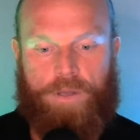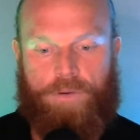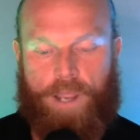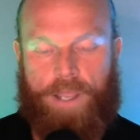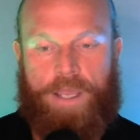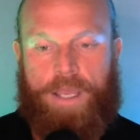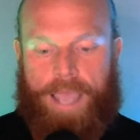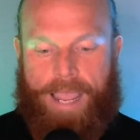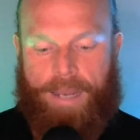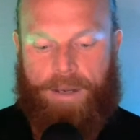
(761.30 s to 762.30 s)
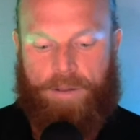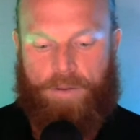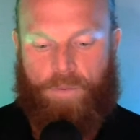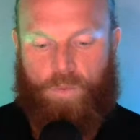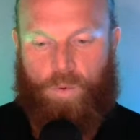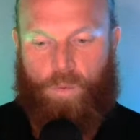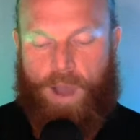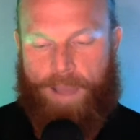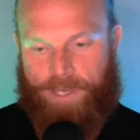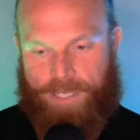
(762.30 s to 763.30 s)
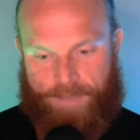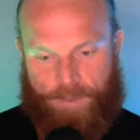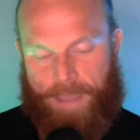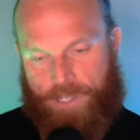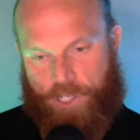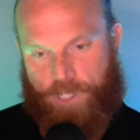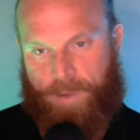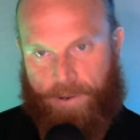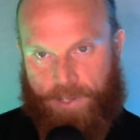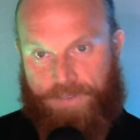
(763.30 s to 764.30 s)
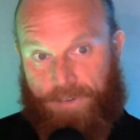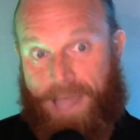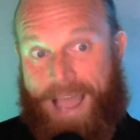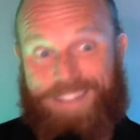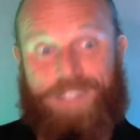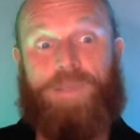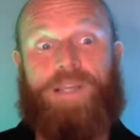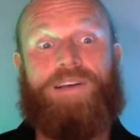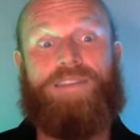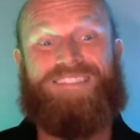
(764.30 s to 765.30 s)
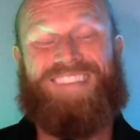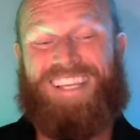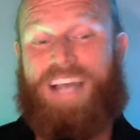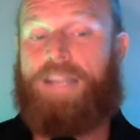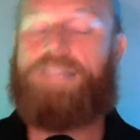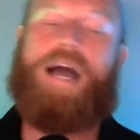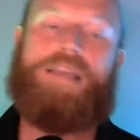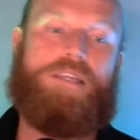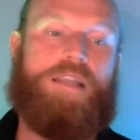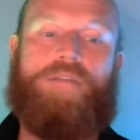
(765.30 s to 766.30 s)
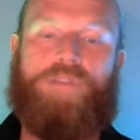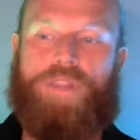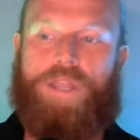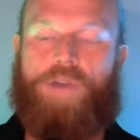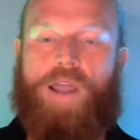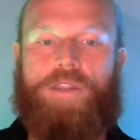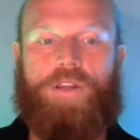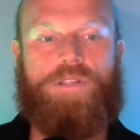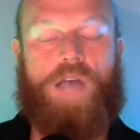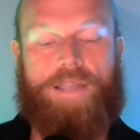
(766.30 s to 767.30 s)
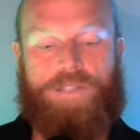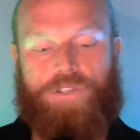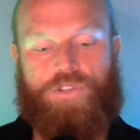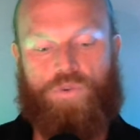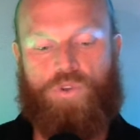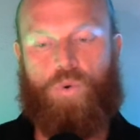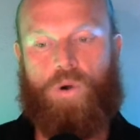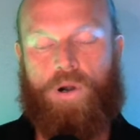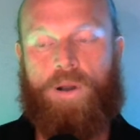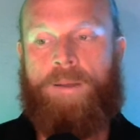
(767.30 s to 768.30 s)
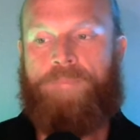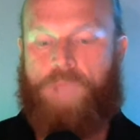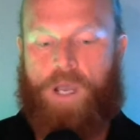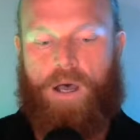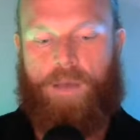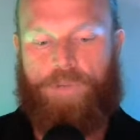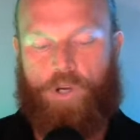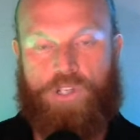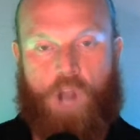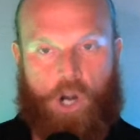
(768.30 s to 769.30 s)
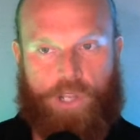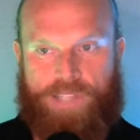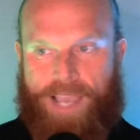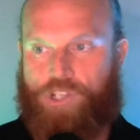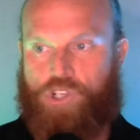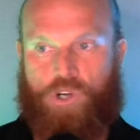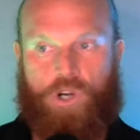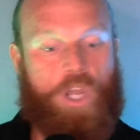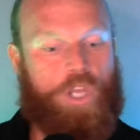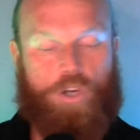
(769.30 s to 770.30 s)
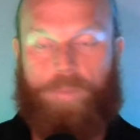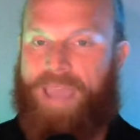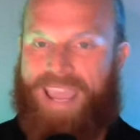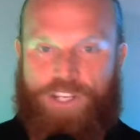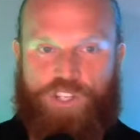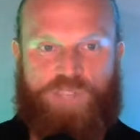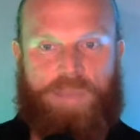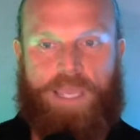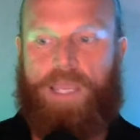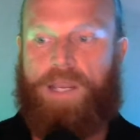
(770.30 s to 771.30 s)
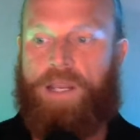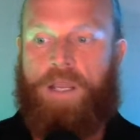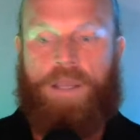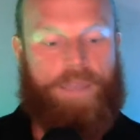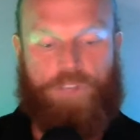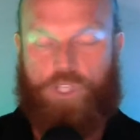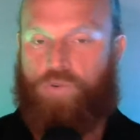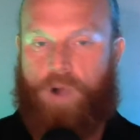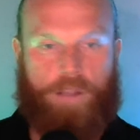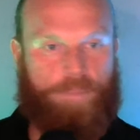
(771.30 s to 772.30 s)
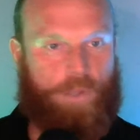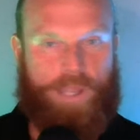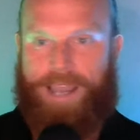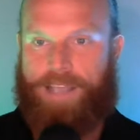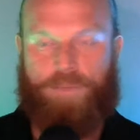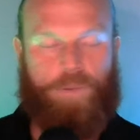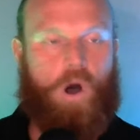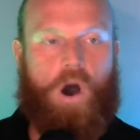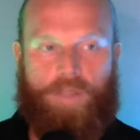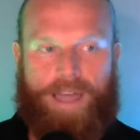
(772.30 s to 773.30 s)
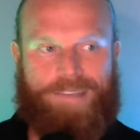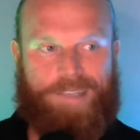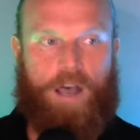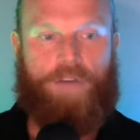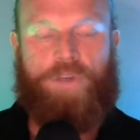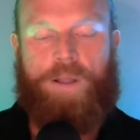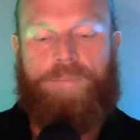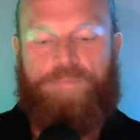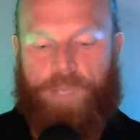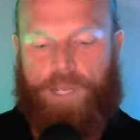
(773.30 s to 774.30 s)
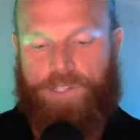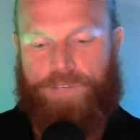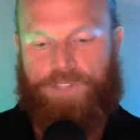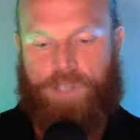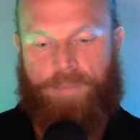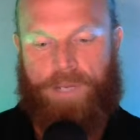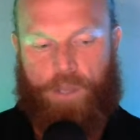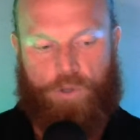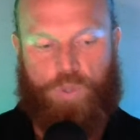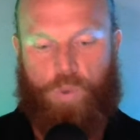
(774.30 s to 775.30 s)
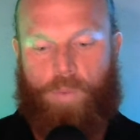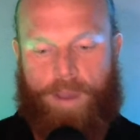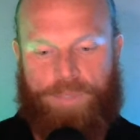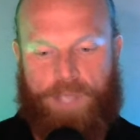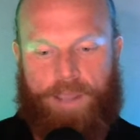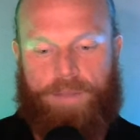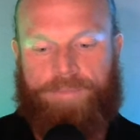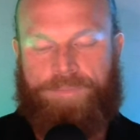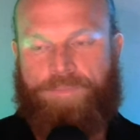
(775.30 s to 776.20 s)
right? And why we save the page experience for last is because it kind of ties into everything, right? It ties into your architecture, your page speed, if it's crawlable, indexable, all that stuff. Because if somebody goes to a website,